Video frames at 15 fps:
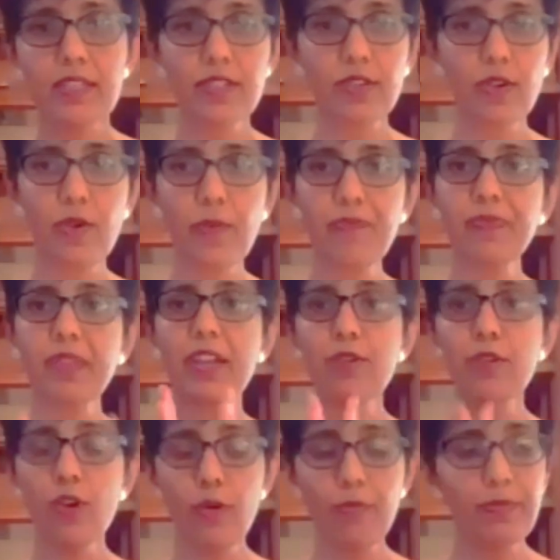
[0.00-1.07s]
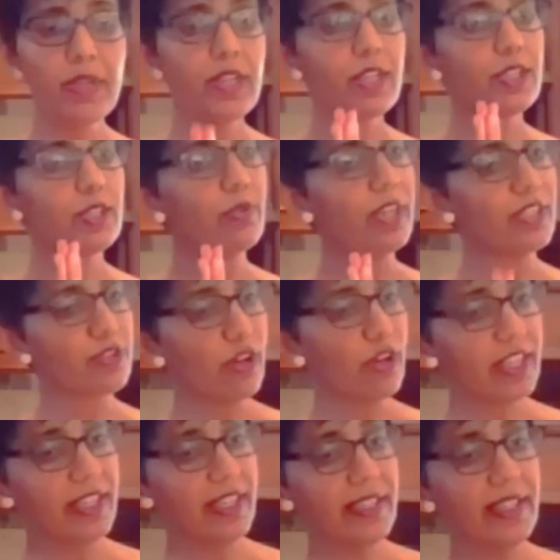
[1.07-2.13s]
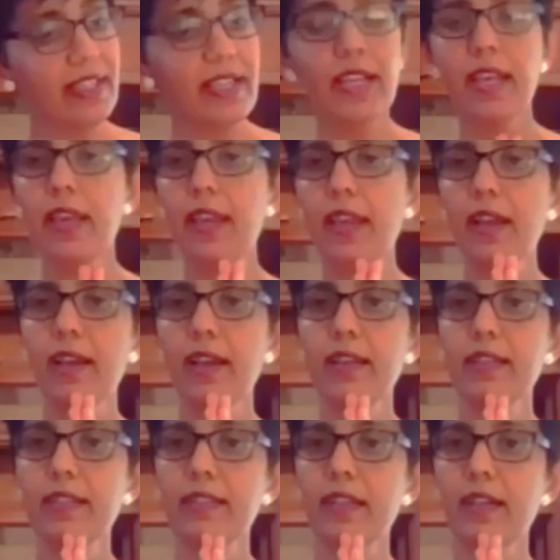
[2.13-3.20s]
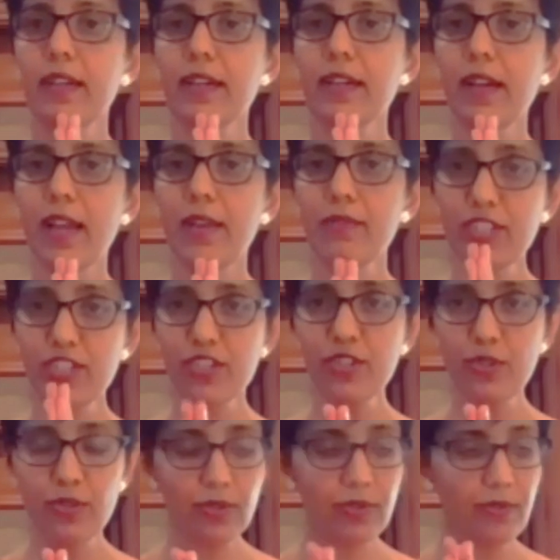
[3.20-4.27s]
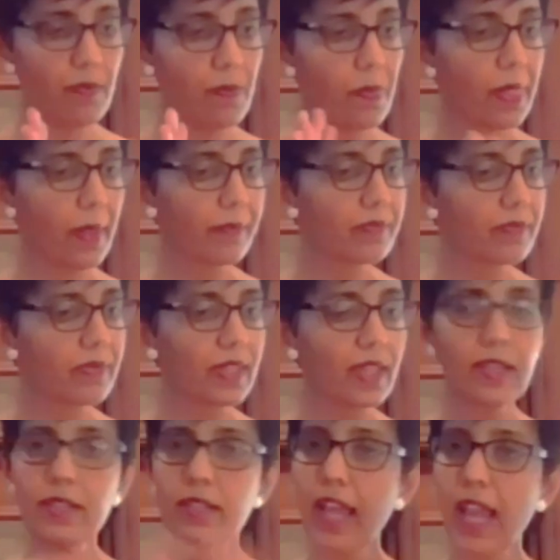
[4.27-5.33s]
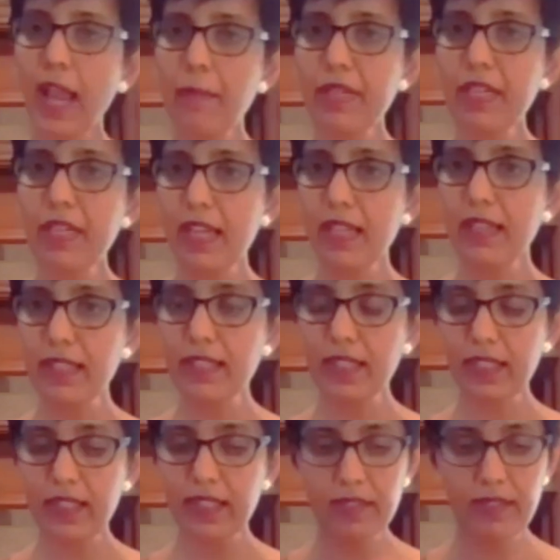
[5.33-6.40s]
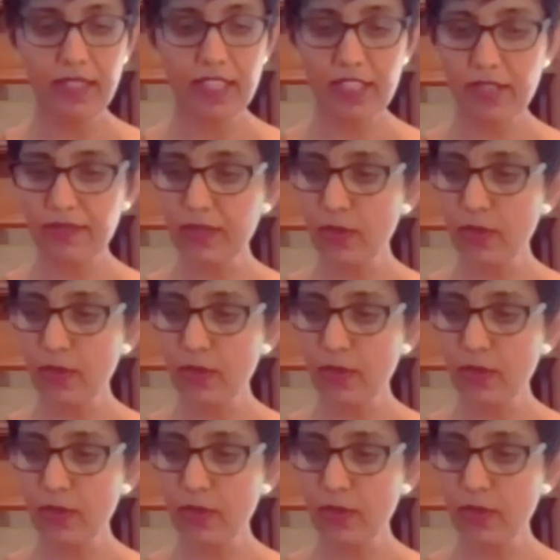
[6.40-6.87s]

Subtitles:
So I hope you enjoyed it, and I wish you happy, healthy rest